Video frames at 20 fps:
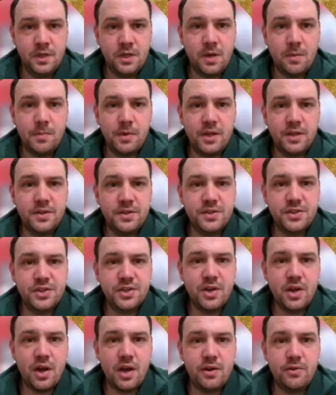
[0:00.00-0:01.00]
Cumberland's
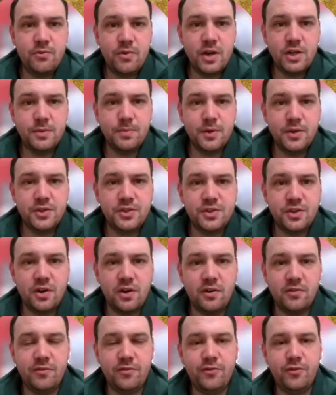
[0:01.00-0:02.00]
9 regiments
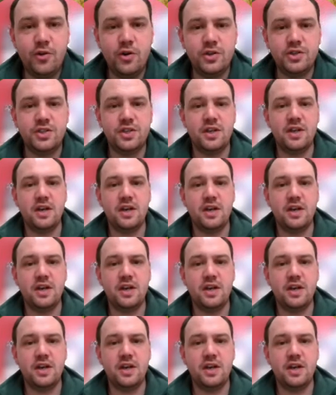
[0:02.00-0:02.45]
of foot